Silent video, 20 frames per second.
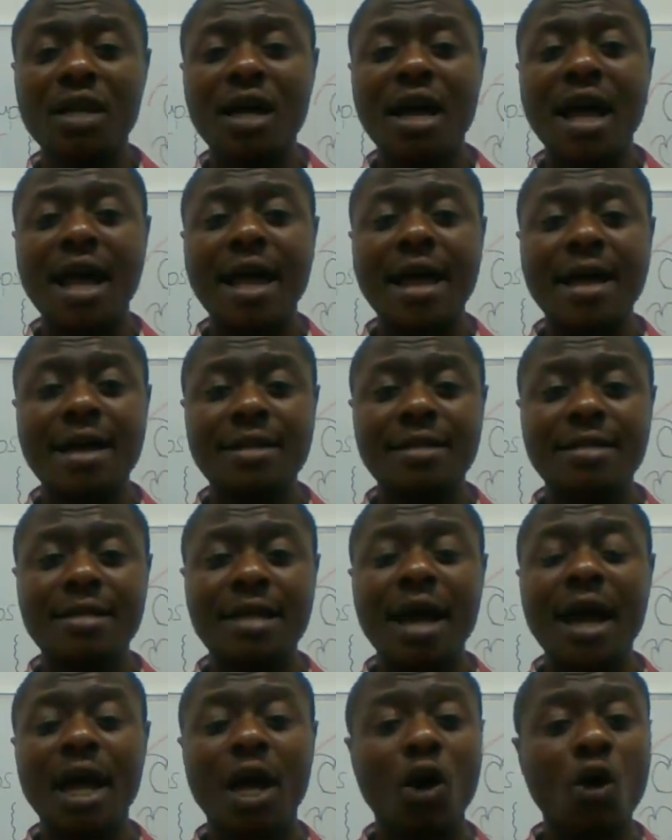
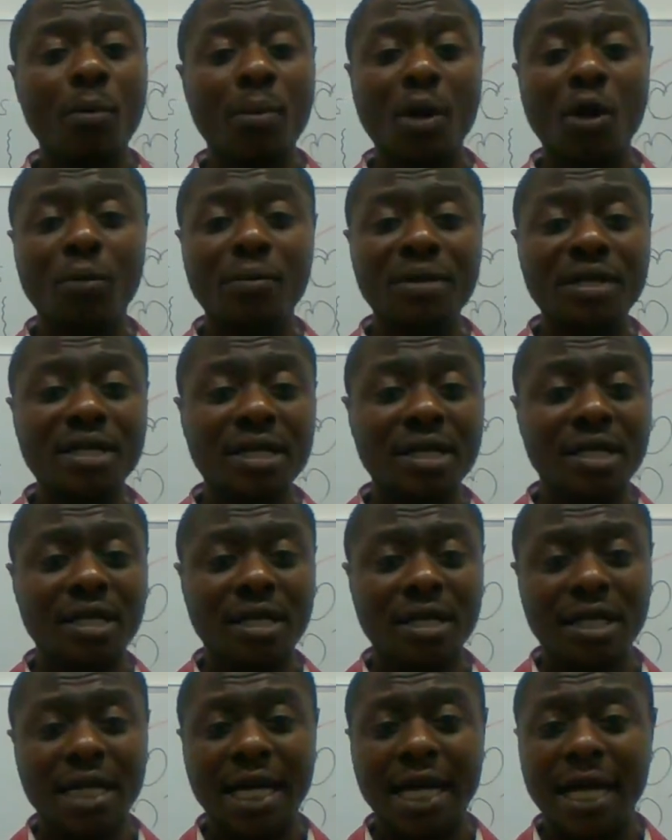And I hope I'll be
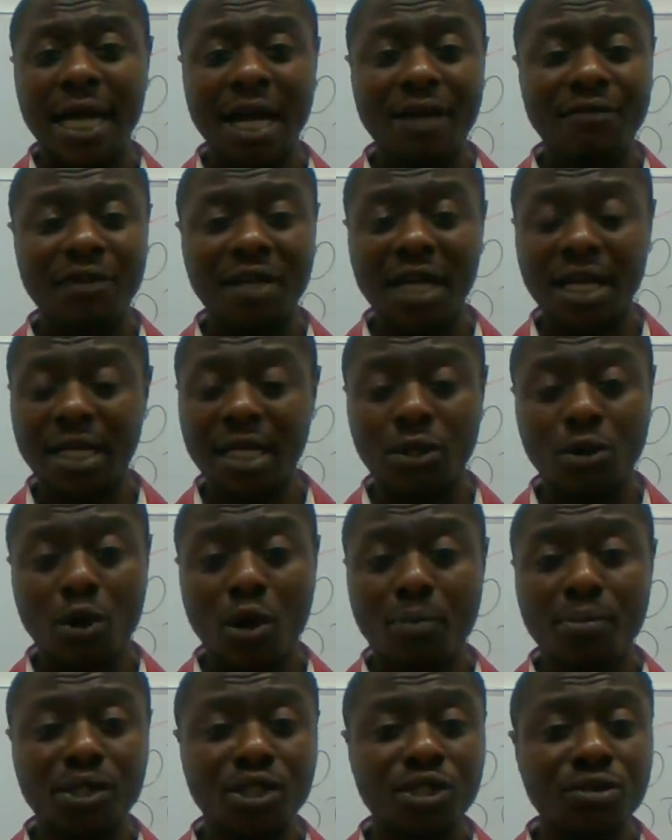having another
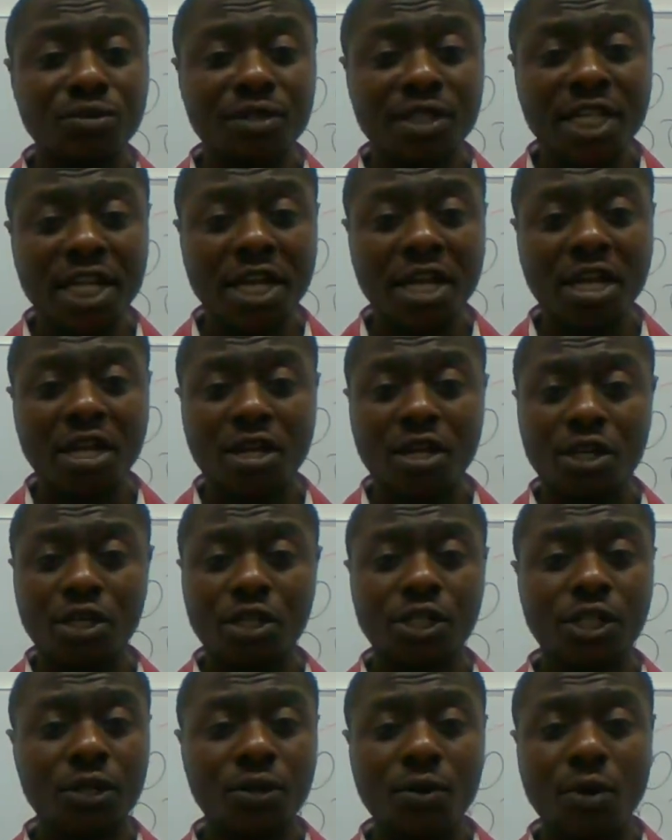opportunity
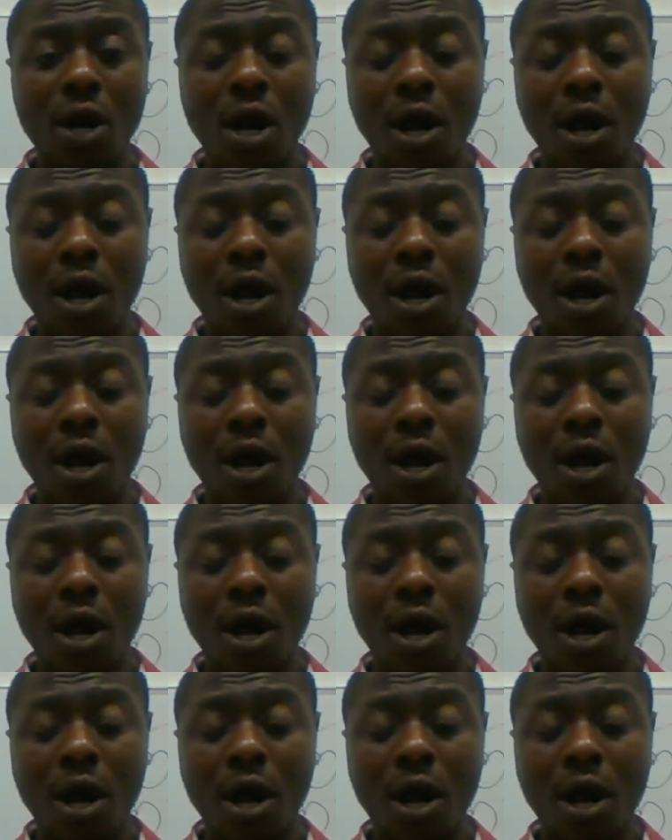to